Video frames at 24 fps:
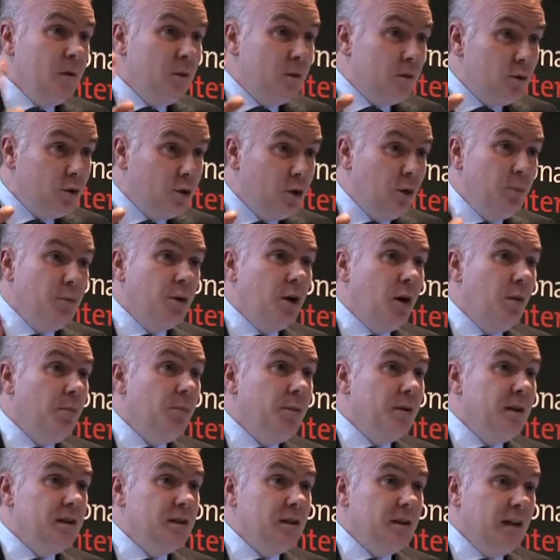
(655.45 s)
Some
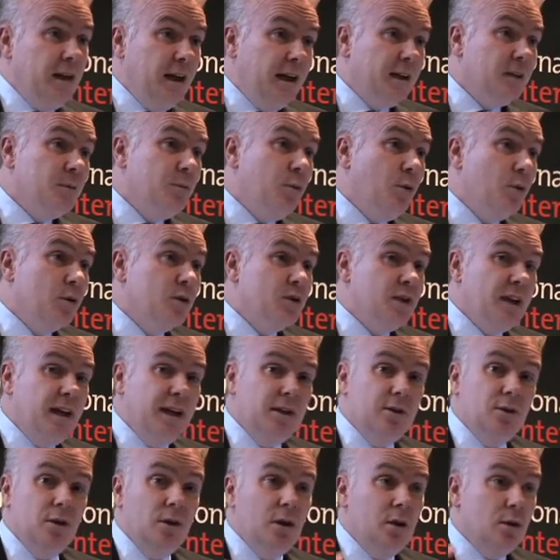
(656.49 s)
companies in the export
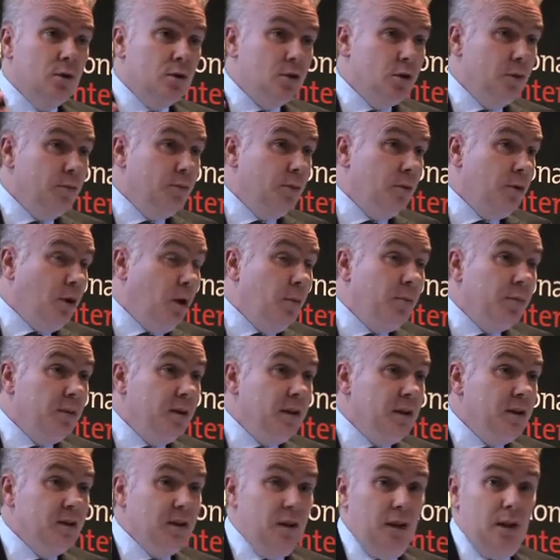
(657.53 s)
sector, some
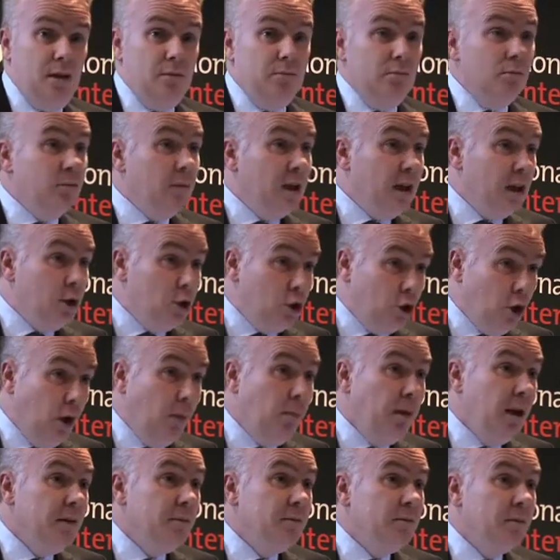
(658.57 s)
companies in
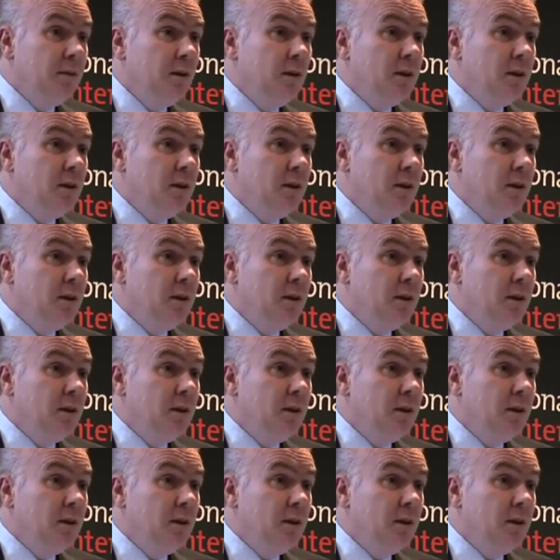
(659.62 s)
Dublin